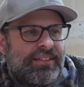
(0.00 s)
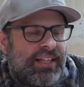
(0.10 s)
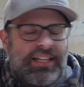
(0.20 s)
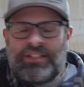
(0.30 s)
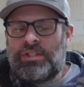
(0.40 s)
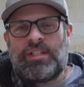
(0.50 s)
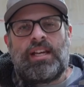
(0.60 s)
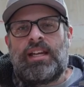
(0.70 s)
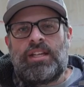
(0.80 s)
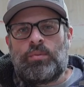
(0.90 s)
it
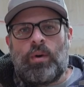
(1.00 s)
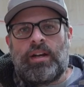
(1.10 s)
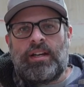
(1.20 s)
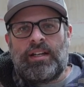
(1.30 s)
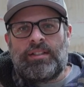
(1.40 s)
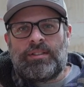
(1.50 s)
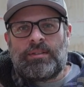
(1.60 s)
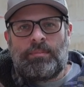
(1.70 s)
is what it is.